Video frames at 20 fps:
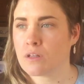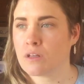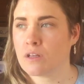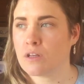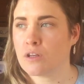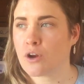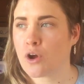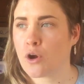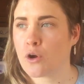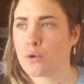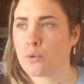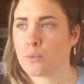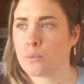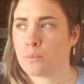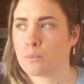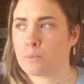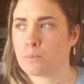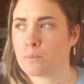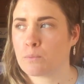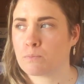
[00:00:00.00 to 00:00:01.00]
you know,
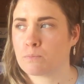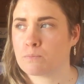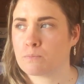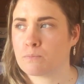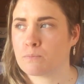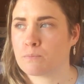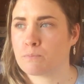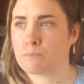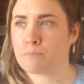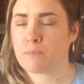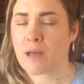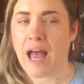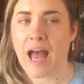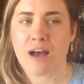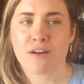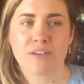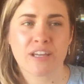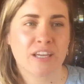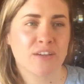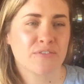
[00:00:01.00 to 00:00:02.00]

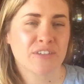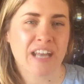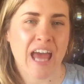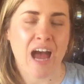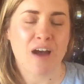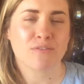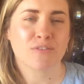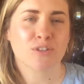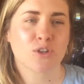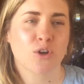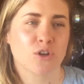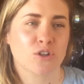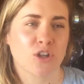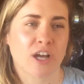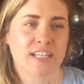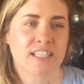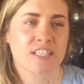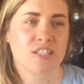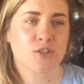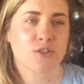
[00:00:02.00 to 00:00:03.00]
even Avalon,
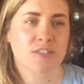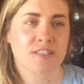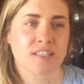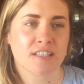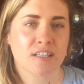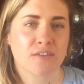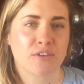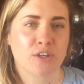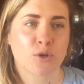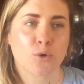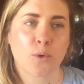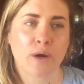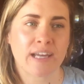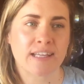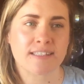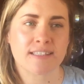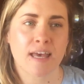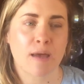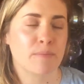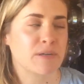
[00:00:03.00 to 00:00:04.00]
like she used to live in
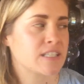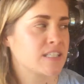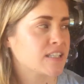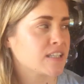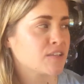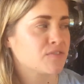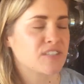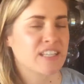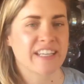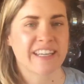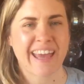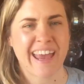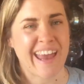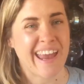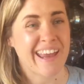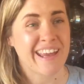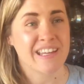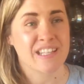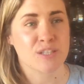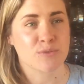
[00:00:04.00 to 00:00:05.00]
Queensland, but she lived in
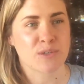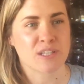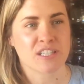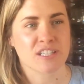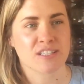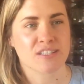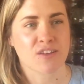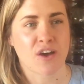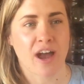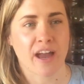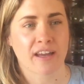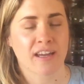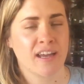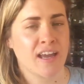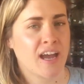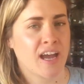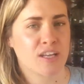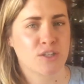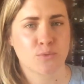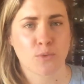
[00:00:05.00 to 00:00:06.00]
Cairns, which is like
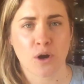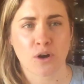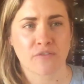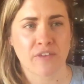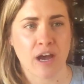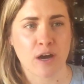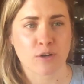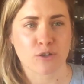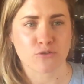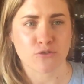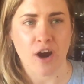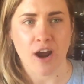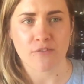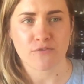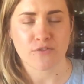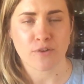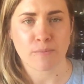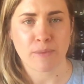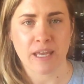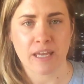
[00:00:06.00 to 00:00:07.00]
a 12-hour
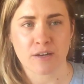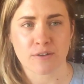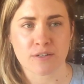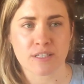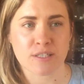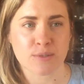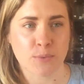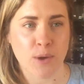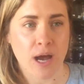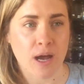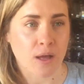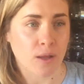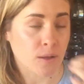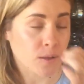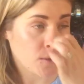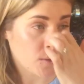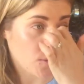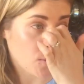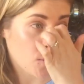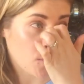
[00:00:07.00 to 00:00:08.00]
drive from here as
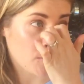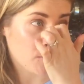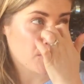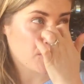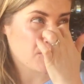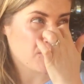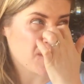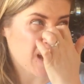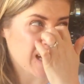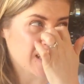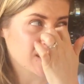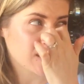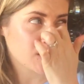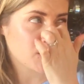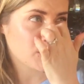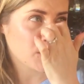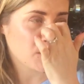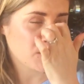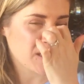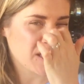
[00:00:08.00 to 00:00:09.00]
well, or
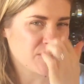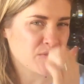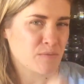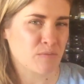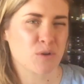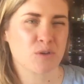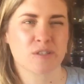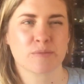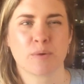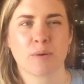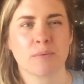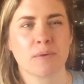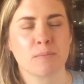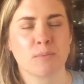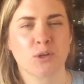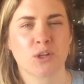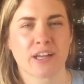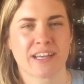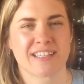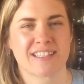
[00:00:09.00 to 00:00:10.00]
actually probably even more. It's probably
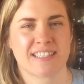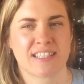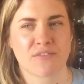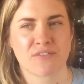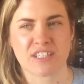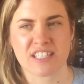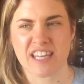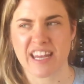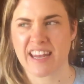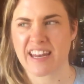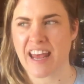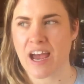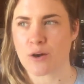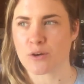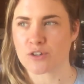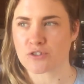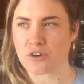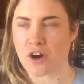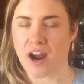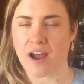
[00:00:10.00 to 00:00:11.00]
more like a
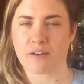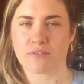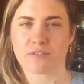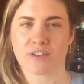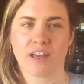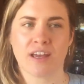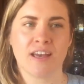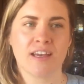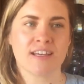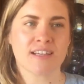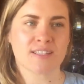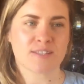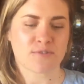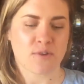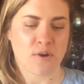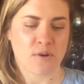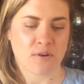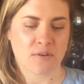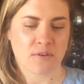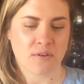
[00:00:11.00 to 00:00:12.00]
17-hour drive. So,